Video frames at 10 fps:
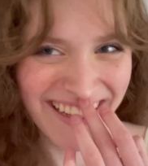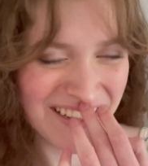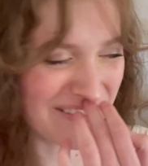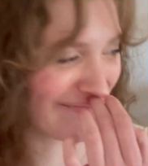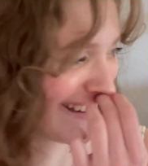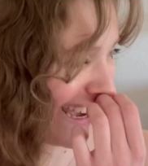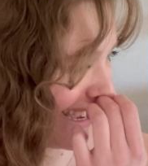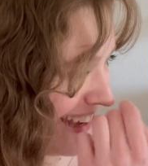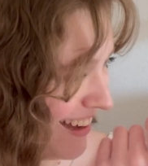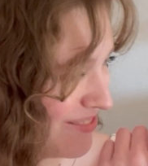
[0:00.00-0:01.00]
my
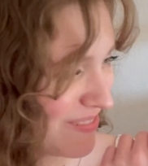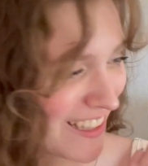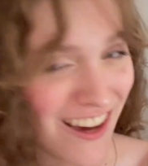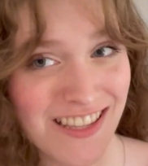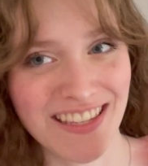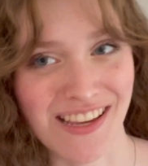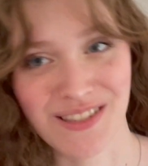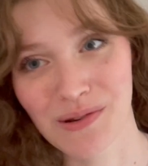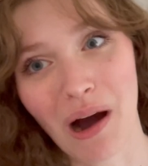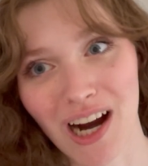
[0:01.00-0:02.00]
God Says
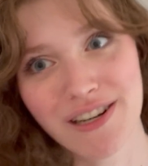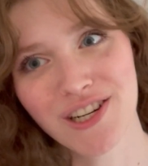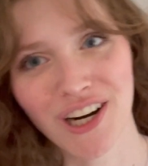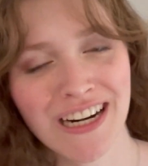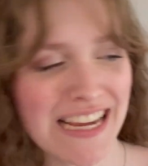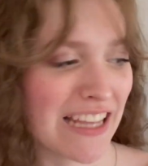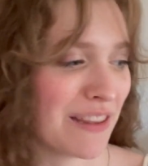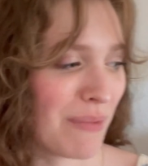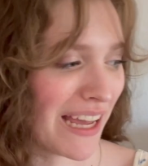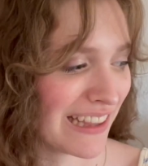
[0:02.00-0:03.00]
You Are shirt
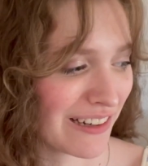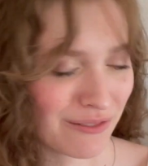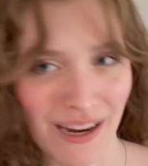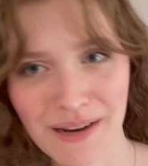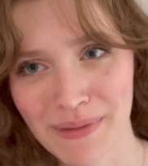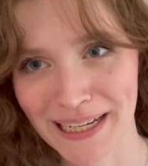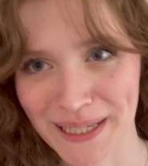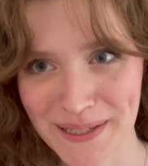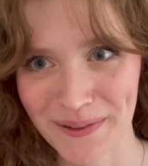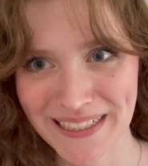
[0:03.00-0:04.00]
and my little red
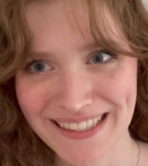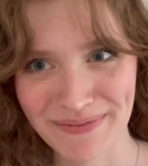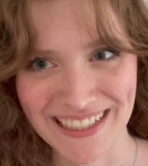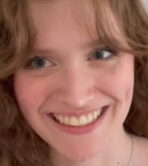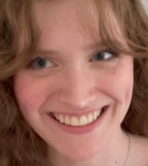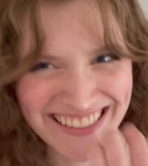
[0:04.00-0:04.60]
picnic shorts, because